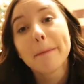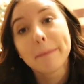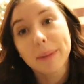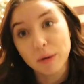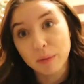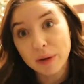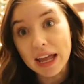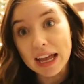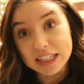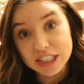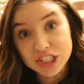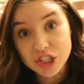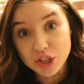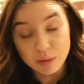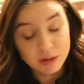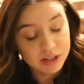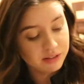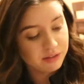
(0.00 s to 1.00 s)
but we had to
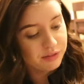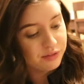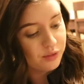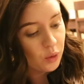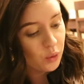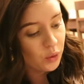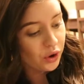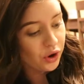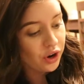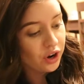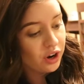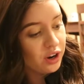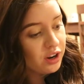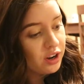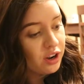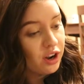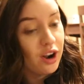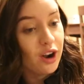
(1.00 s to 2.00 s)
do it for
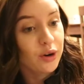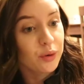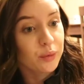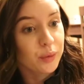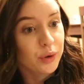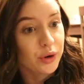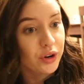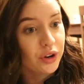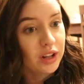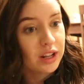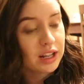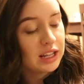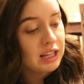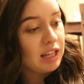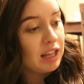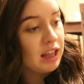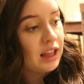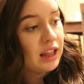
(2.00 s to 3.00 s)
our work
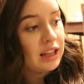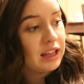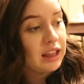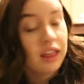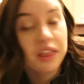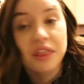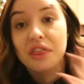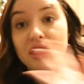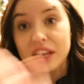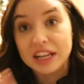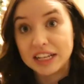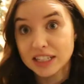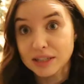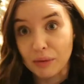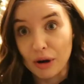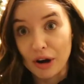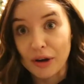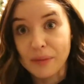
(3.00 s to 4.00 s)
thing
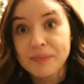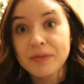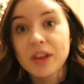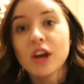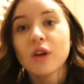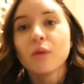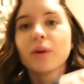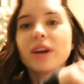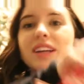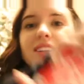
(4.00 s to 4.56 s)
tomorrow. We